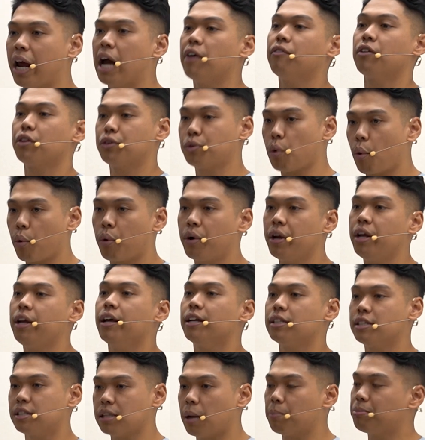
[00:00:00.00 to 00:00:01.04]
have authority
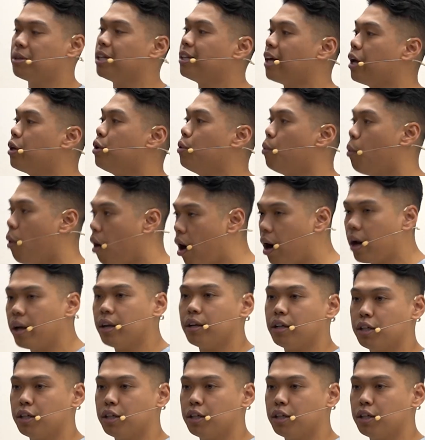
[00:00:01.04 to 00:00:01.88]
in something that you want